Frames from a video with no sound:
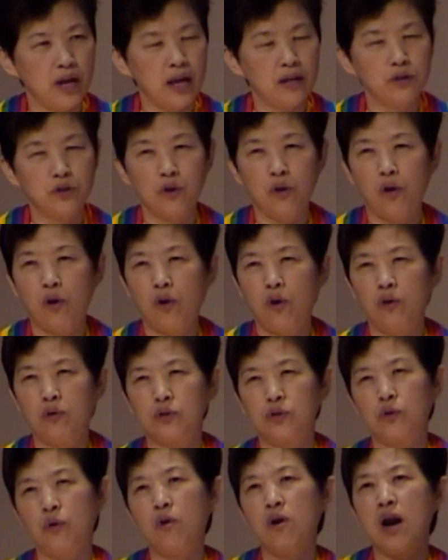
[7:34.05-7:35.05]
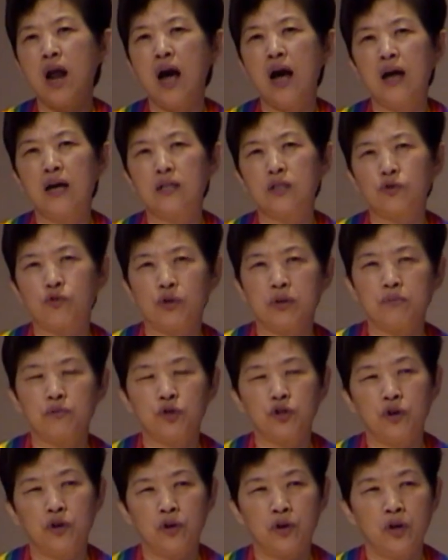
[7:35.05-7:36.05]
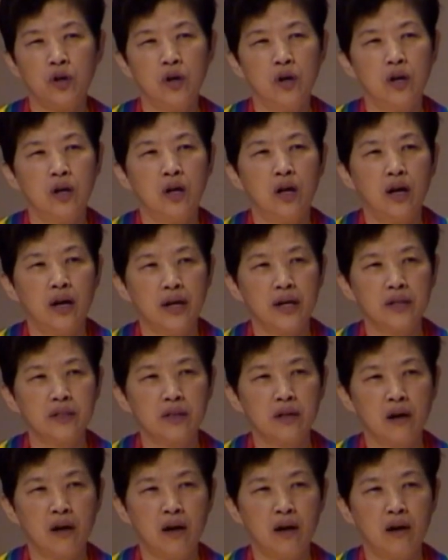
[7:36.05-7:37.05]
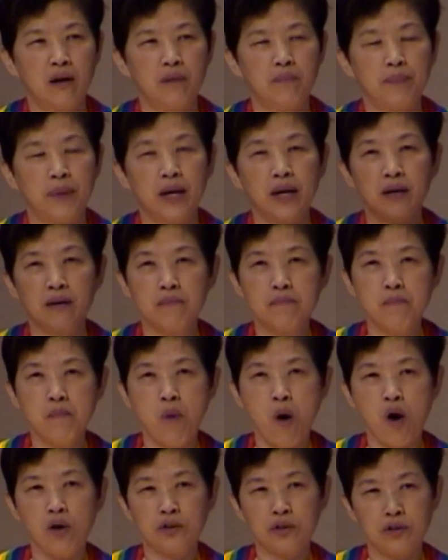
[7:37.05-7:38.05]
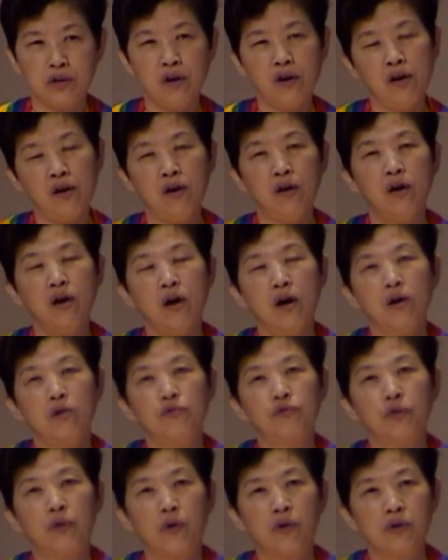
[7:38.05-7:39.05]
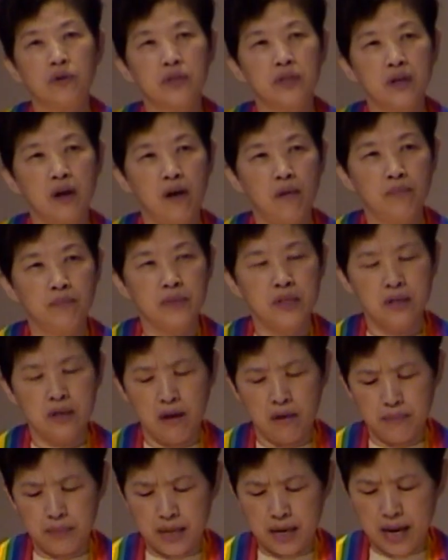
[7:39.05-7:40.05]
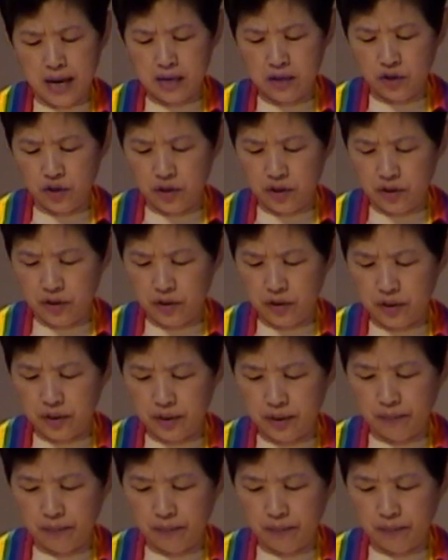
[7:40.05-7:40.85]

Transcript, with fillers: So, sola scripture is a big motto for some denominations.